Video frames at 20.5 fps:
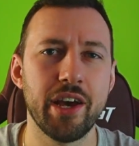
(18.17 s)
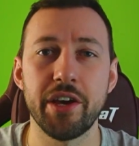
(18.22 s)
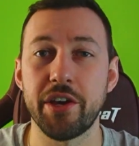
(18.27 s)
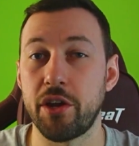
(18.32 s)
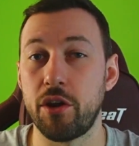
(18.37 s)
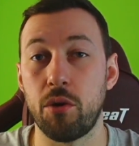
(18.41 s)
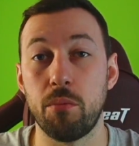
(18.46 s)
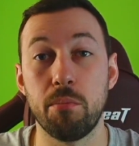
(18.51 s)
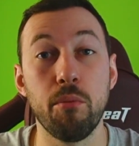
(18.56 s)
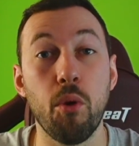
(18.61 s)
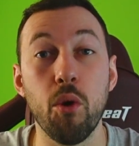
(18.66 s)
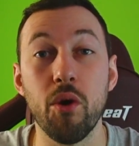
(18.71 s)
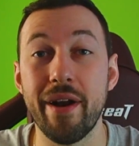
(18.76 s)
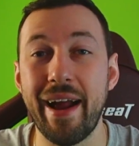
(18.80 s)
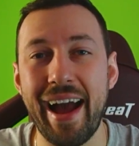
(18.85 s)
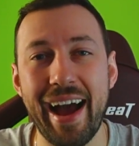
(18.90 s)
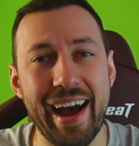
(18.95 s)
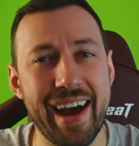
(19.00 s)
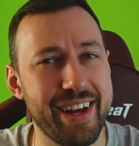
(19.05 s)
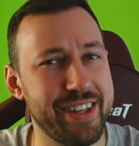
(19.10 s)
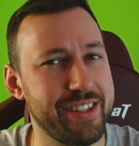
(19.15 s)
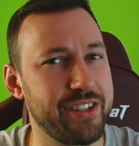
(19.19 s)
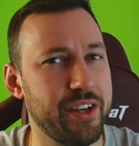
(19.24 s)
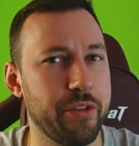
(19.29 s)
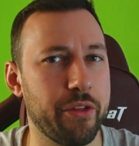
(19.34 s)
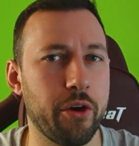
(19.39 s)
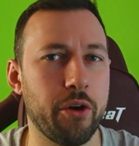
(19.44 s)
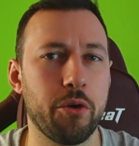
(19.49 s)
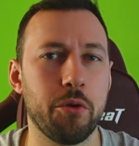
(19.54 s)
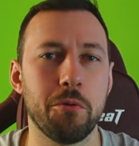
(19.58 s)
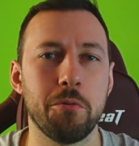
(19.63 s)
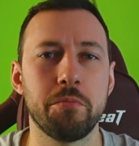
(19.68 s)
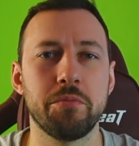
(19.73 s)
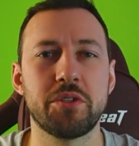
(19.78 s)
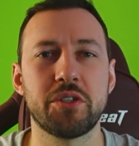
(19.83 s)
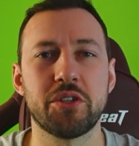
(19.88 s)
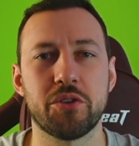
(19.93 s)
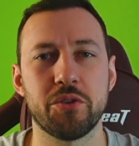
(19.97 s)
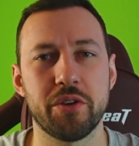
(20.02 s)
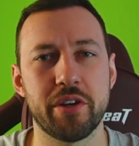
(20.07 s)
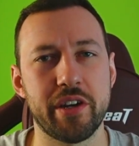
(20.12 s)
you know, more ads on the home
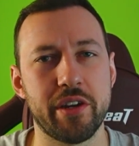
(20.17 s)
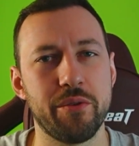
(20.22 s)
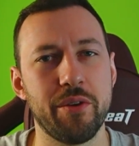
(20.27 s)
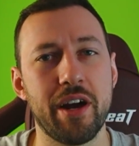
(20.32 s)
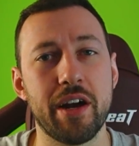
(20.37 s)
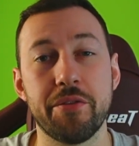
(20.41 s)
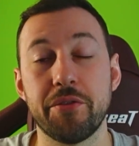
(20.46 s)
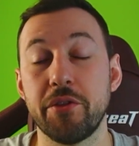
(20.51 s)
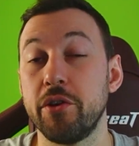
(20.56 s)
screen, right?